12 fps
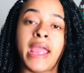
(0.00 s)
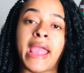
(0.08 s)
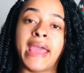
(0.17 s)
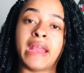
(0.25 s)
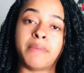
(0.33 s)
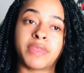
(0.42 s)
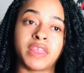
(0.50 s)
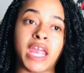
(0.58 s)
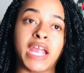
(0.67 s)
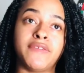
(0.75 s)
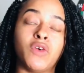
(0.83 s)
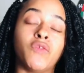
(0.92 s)
And I'm
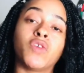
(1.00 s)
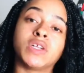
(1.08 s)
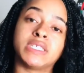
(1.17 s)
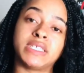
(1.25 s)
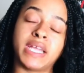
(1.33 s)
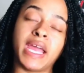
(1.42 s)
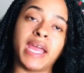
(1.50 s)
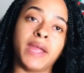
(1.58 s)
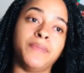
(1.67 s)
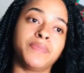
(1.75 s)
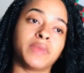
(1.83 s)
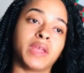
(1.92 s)
thankful for
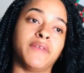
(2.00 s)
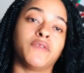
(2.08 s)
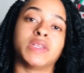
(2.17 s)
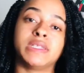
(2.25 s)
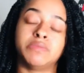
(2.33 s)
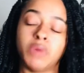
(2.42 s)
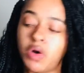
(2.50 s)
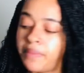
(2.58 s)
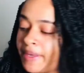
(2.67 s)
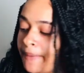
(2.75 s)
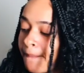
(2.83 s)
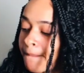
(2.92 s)
today and for this
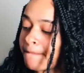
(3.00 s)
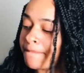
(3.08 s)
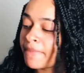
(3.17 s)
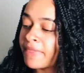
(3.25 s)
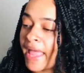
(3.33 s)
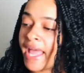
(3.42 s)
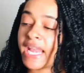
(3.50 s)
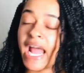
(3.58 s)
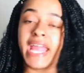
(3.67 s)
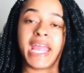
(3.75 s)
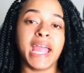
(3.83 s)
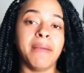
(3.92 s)
moment that
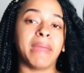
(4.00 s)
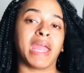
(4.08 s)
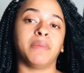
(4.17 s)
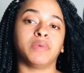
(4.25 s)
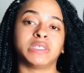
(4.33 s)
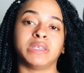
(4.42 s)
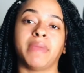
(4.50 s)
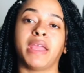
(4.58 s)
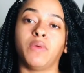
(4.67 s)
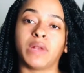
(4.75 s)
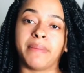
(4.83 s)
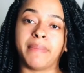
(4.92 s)
I am able to
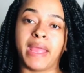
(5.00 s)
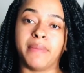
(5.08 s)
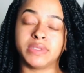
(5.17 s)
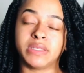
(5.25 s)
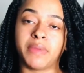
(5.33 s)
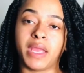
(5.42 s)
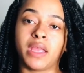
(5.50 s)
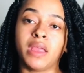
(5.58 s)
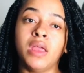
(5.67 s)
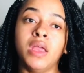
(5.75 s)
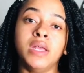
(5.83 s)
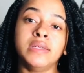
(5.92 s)
make what I'm able to make.
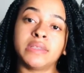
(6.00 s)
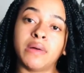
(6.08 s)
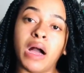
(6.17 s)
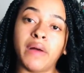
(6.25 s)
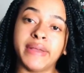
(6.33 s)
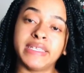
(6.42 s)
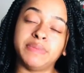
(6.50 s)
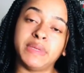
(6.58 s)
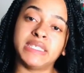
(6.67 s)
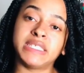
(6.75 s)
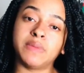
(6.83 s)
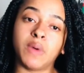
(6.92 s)
So always be
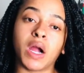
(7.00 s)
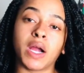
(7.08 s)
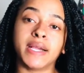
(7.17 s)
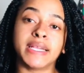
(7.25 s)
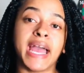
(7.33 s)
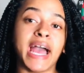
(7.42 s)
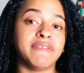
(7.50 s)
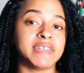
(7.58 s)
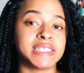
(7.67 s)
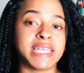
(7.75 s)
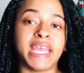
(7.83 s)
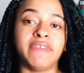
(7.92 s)
smart, have a
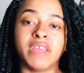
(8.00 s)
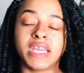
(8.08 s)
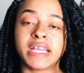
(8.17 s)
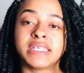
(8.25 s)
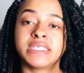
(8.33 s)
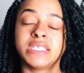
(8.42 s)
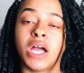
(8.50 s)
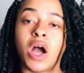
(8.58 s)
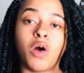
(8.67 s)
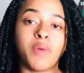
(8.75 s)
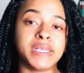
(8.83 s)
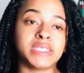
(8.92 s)
savings,
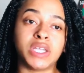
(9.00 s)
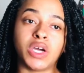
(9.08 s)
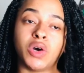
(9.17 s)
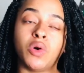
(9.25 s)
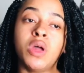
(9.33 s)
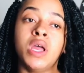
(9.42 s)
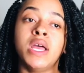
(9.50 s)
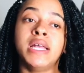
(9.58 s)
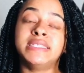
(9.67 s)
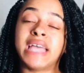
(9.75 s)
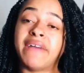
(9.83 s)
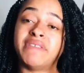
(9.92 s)
always know
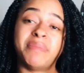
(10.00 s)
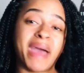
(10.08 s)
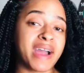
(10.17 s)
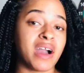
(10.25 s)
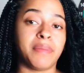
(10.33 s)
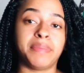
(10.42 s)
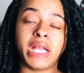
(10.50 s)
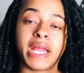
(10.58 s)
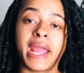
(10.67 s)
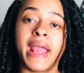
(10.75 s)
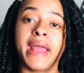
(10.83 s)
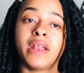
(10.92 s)
to have a backup
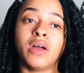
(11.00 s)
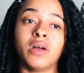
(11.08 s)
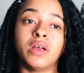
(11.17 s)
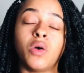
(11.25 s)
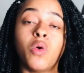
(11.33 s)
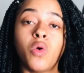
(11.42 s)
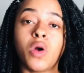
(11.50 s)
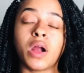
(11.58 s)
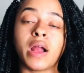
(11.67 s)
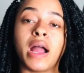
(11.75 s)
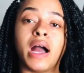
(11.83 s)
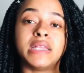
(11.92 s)
plan,
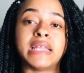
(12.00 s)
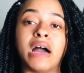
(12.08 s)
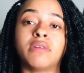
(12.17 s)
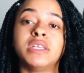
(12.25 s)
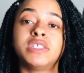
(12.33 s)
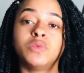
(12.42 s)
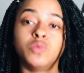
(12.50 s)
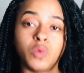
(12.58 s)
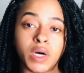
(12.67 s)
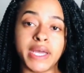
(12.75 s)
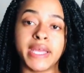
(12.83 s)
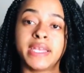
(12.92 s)
or allow this
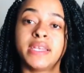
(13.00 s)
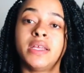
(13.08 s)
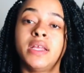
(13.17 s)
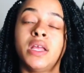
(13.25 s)
one